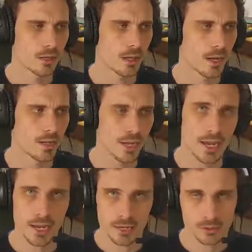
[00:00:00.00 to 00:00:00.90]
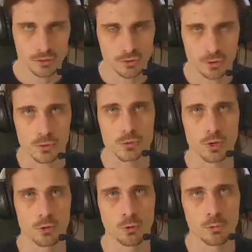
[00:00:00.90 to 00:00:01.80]
and the handles of those are
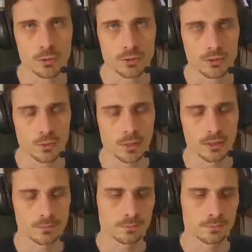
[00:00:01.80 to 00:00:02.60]
oak brown as well.